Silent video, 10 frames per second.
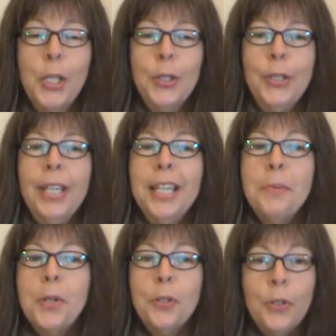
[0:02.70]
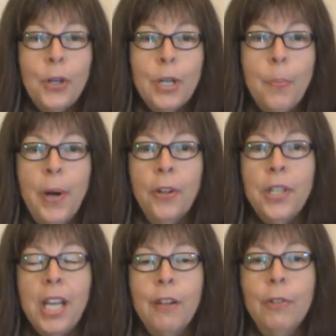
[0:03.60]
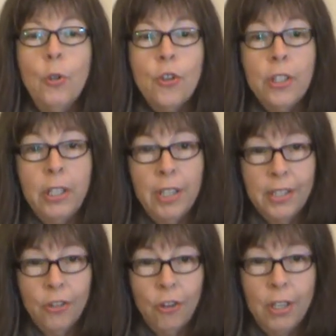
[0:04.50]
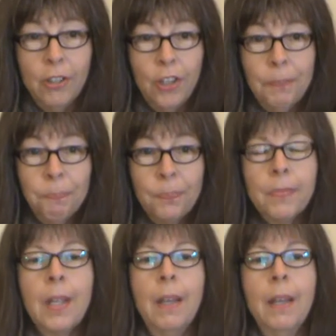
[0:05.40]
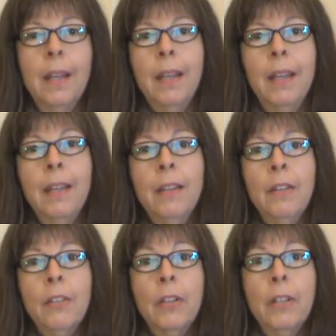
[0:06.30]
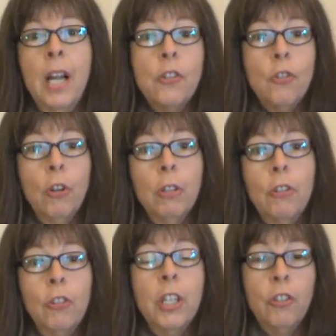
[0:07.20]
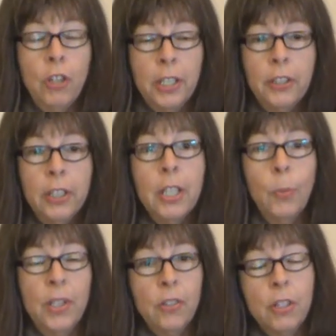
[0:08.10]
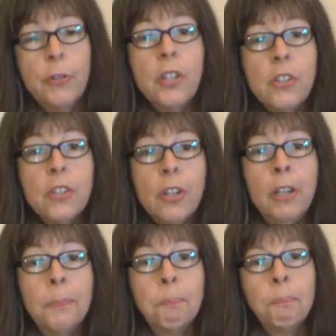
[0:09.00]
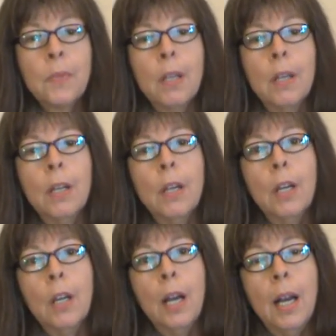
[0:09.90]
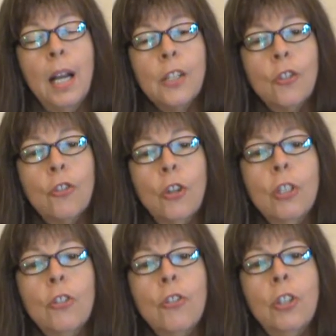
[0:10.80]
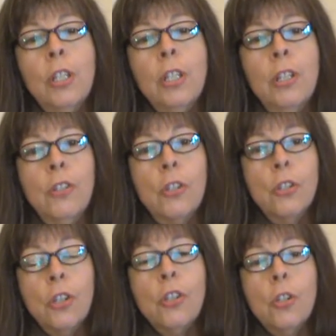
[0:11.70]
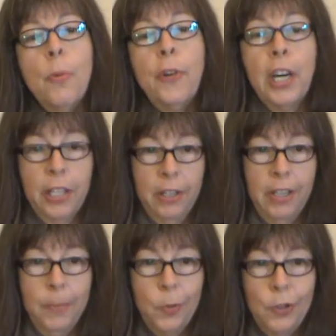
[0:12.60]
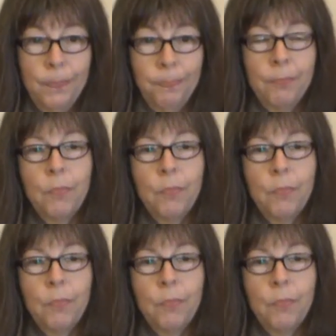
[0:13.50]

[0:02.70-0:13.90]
Today I want to talk about evolutionary astrology and astrology in general and where the differences are. Astrology is a system of archetypes.